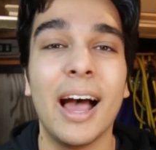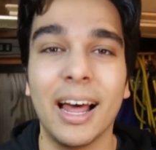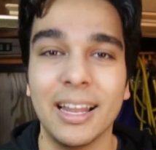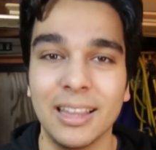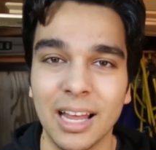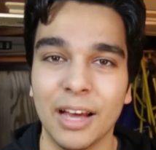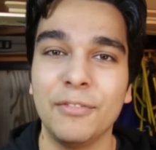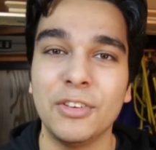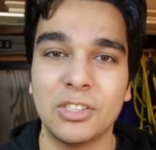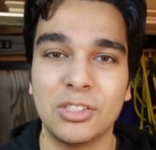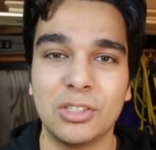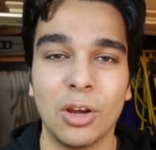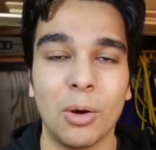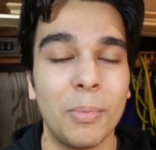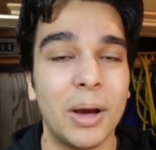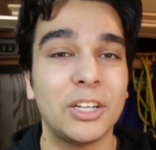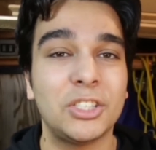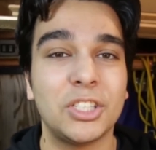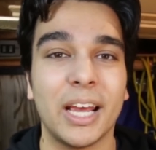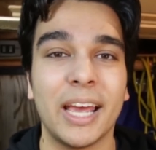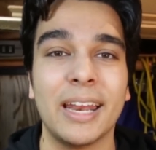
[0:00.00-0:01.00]
I love you so
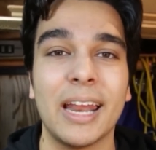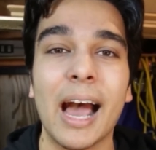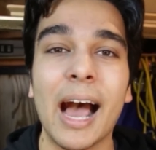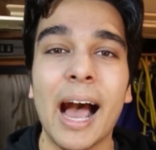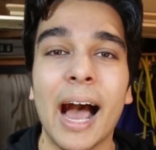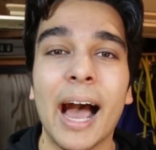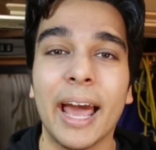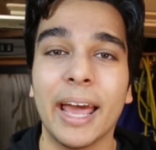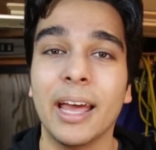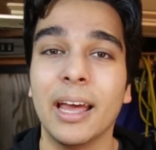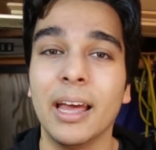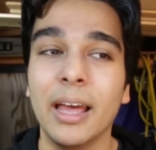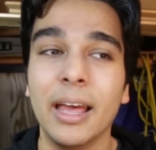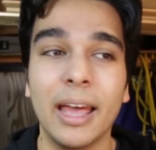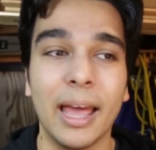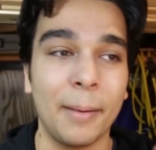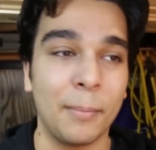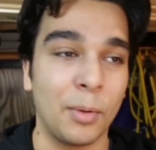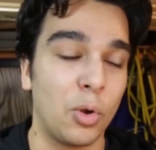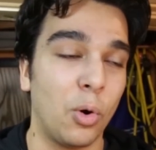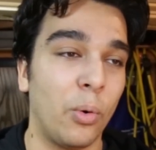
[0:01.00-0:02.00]
much. And I
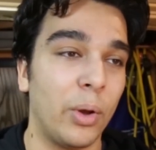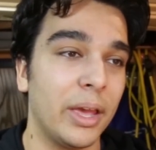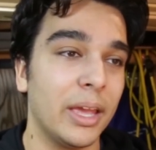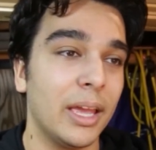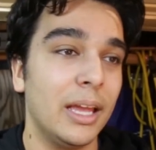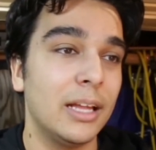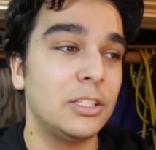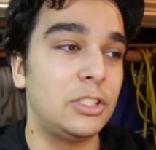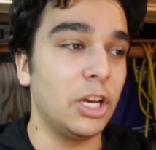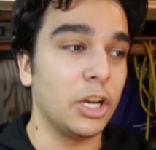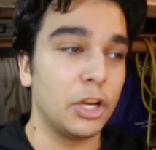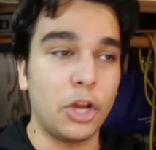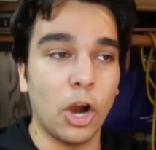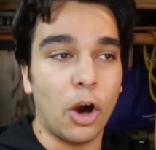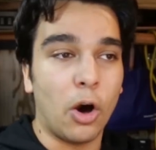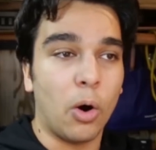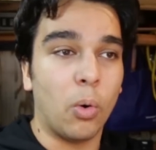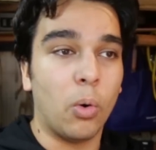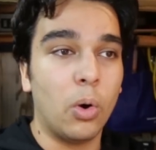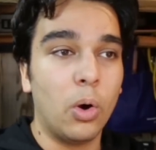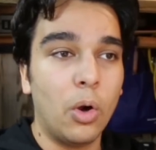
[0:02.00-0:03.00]
am going to
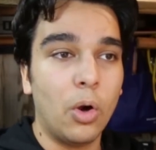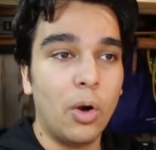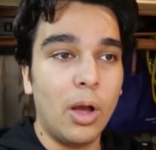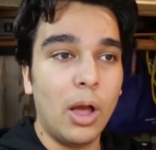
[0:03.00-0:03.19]
go